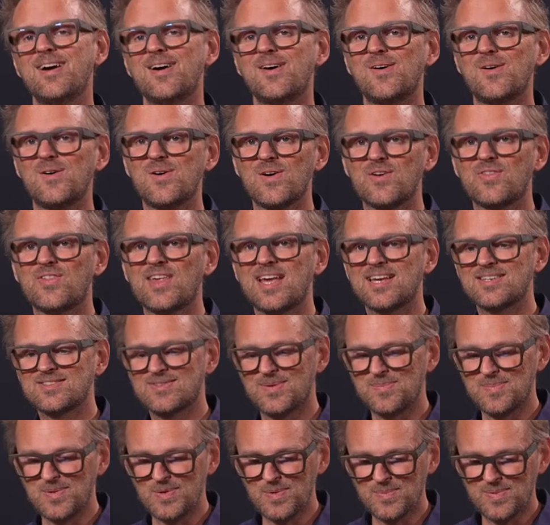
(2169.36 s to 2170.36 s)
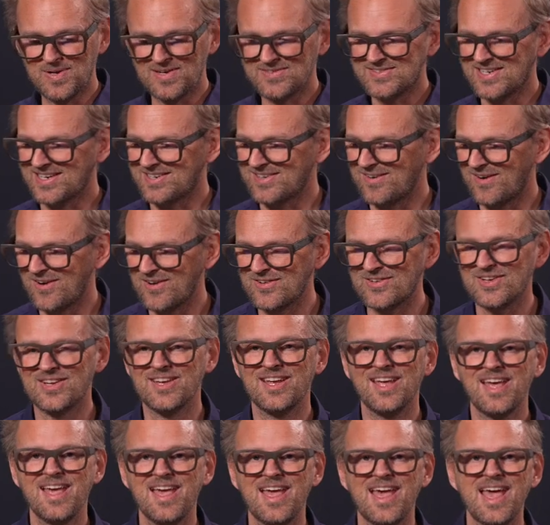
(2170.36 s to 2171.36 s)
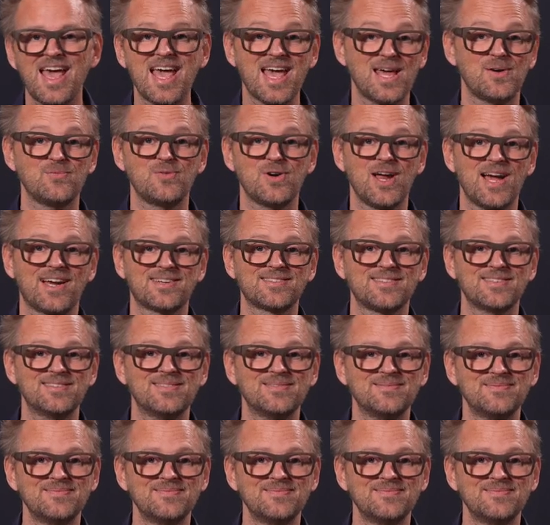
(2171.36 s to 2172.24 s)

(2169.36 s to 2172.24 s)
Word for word: all thanks to Blue Pill technology and Reactor.